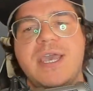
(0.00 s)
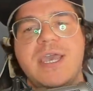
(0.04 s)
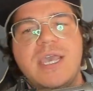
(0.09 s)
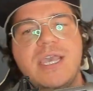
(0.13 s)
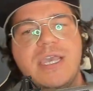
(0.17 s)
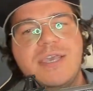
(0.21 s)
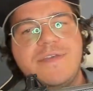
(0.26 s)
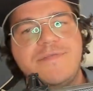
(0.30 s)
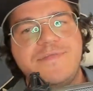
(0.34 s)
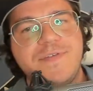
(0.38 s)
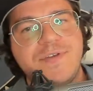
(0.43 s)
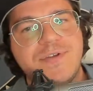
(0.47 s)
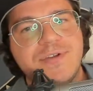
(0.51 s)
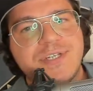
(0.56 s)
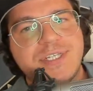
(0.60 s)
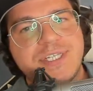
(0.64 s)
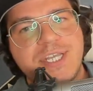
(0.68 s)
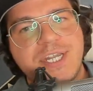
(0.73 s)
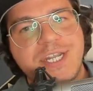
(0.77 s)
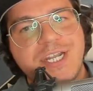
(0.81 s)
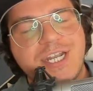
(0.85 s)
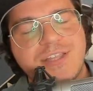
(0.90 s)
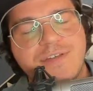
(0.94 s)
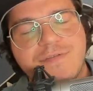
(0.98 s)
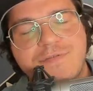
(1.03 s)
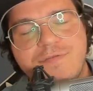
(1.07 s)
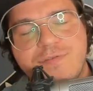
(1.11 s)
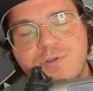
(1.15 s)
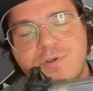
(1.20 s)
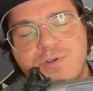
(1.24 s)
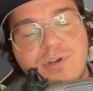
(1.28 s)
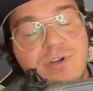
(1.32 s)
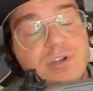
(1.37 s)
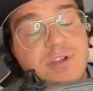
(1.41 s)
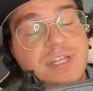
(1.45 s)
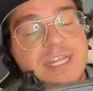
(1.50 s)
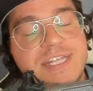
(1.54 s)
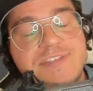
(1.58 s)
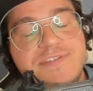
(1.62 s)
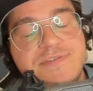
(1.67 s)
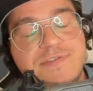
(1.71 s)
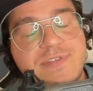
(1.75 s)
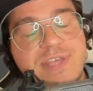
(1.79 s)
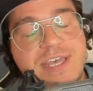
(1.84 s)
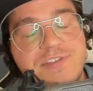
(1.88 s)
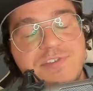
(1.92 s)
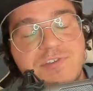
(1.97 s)
If you're sitting on the floor,
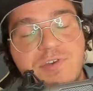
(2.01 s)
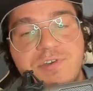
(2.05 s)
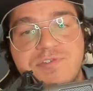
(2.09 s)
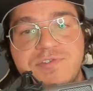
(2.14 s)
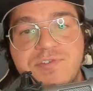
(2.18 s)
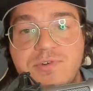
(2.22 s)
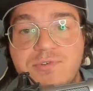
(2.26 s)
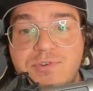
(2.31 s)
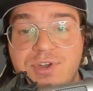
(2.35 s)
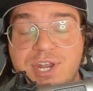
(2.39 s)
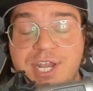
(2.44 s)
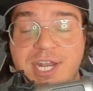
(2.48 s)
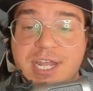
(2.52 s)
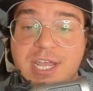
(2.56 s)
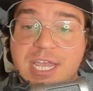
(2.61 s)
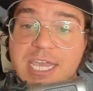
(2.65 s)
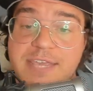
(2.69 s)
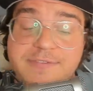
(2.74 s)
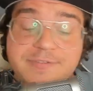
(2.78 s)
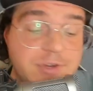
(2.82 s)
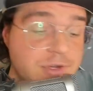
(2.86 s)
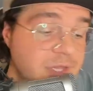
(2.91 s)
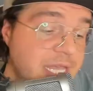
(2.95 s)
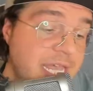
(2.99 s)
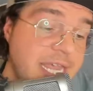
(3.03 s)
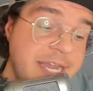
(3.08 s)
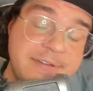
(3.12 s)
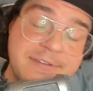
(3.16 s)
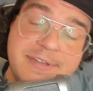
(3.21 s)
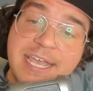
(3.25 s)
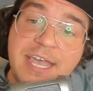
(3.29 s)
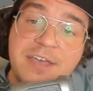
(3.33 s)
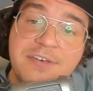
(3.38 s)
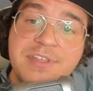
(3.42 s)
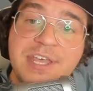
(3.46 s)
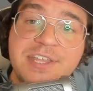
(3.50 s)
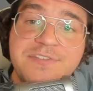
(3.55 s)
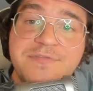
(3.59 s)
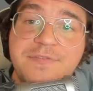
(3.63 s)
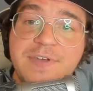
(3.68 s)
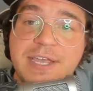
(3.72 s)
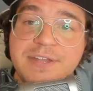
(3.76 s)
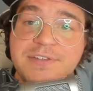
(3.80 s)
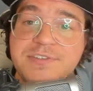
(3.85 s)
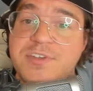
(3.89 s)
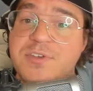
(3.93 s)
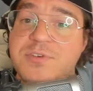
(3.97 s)
that's also great. If you're laying down, that's
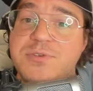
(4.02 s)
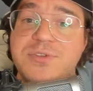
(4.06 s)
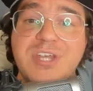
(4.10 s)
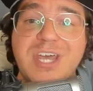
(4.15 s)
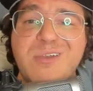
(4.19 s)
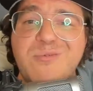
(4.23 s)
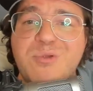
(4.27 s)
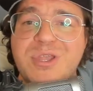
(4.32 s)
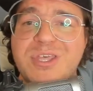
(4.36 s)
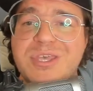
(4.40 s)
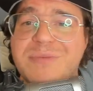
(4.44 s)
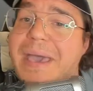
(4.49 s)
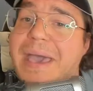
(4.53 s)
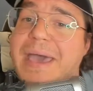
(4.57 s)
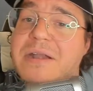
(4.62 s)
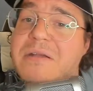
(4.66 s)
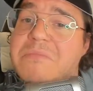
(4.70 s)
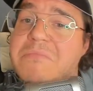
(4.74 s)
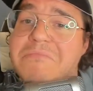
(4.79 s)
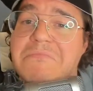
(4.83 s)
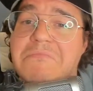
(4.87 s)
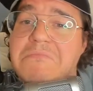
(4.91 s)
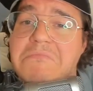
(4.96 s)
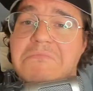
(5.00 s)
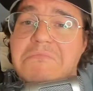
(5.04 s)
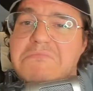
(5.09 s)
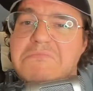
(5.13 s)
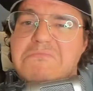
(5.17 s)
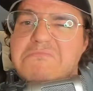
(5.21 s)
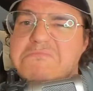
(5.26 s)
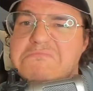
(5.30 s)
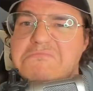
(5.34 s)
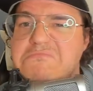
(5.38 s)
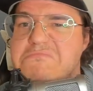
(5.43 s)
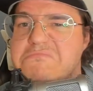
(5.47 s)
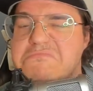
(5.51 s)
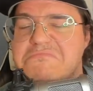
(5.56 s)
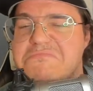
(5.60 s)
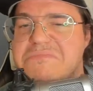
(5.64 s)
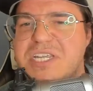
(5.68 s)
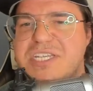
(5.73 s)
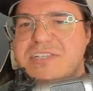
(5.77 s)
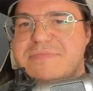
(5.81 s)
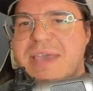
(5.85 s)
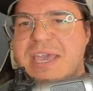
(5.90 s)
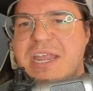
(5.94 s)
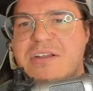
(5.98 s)
fine too. Doesn't really matter.
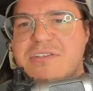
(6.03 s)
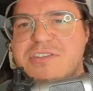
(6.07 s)
Doesn't matter.